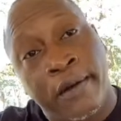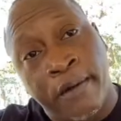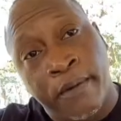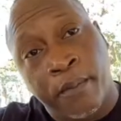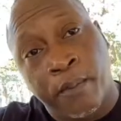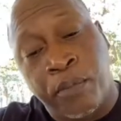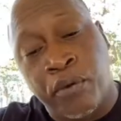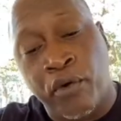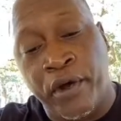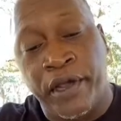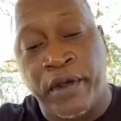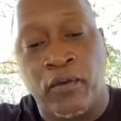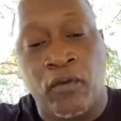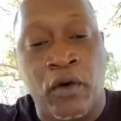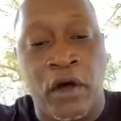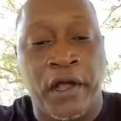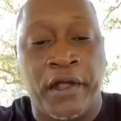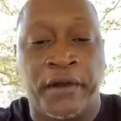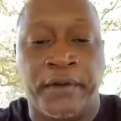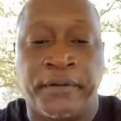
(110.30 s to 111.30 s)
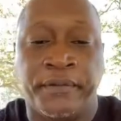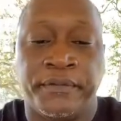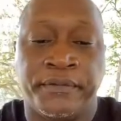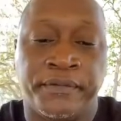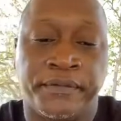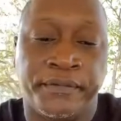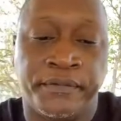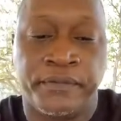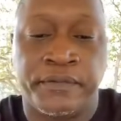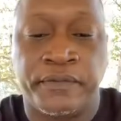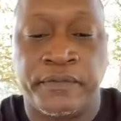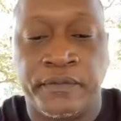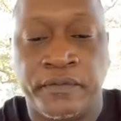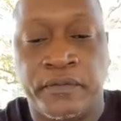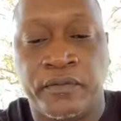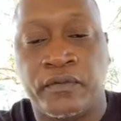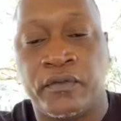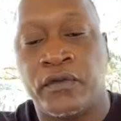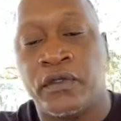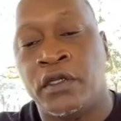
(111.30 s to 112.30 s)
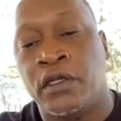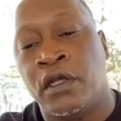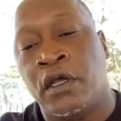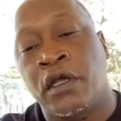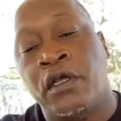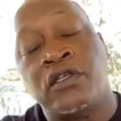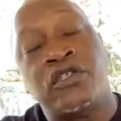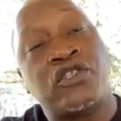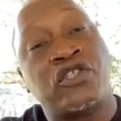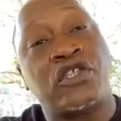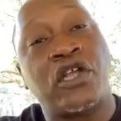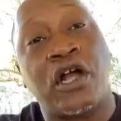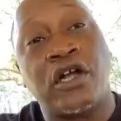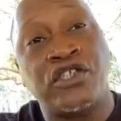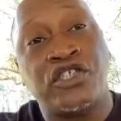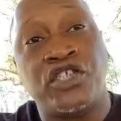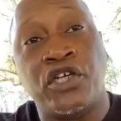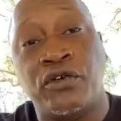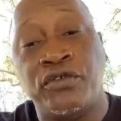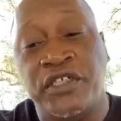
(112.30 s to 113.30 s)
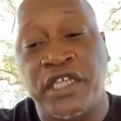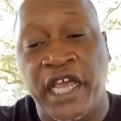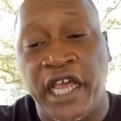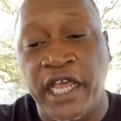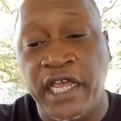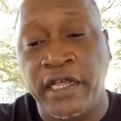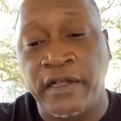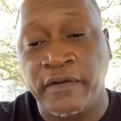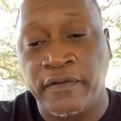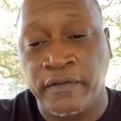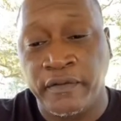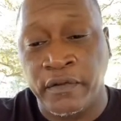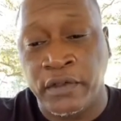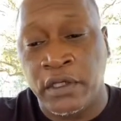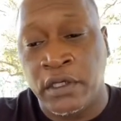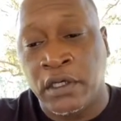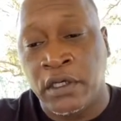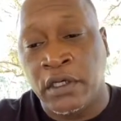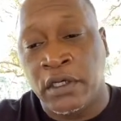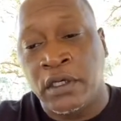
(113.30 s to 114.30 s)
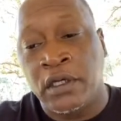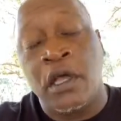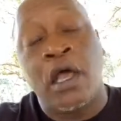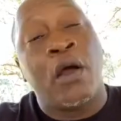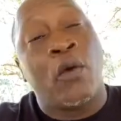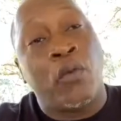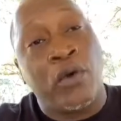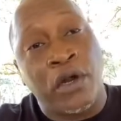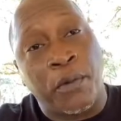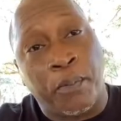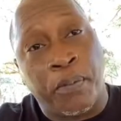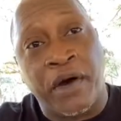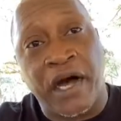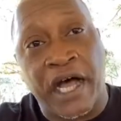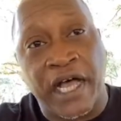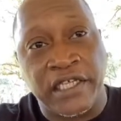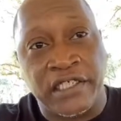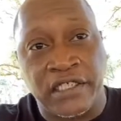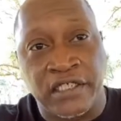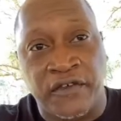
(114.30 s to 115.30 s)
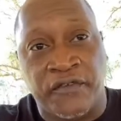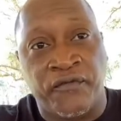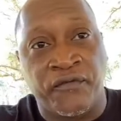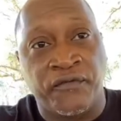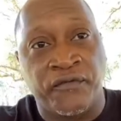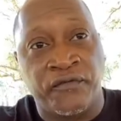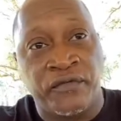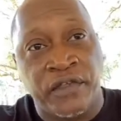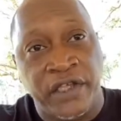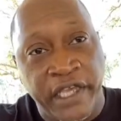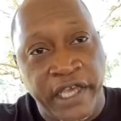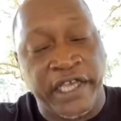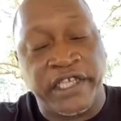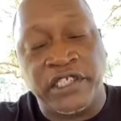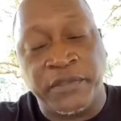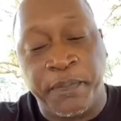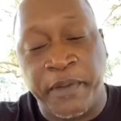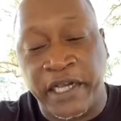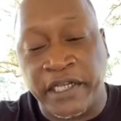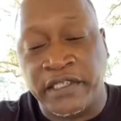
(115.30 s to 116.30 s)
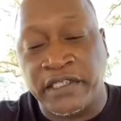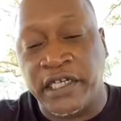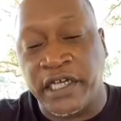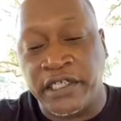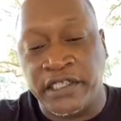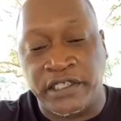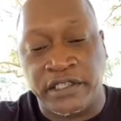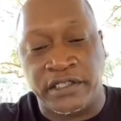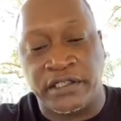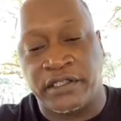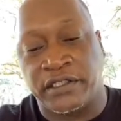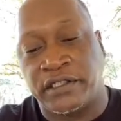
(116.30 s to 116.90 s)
Point one start your day with a positive expectations.